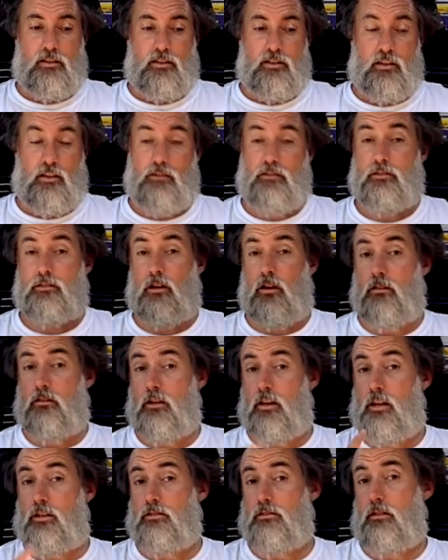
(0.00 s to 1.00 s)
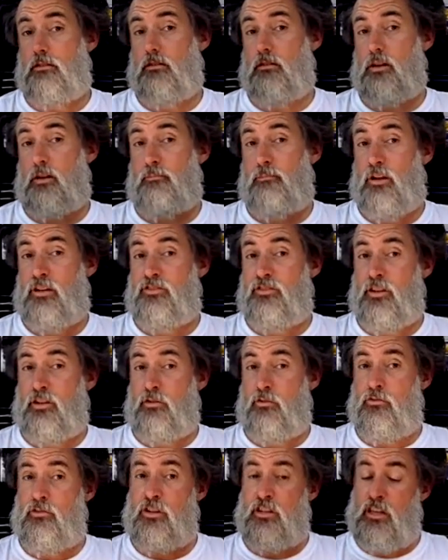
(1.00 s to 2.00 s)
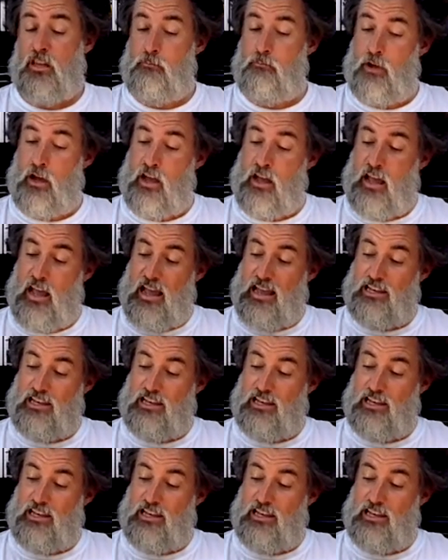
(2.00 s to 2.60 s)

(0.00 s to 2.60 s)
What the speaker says: Installed a nice little bungee cord to keep my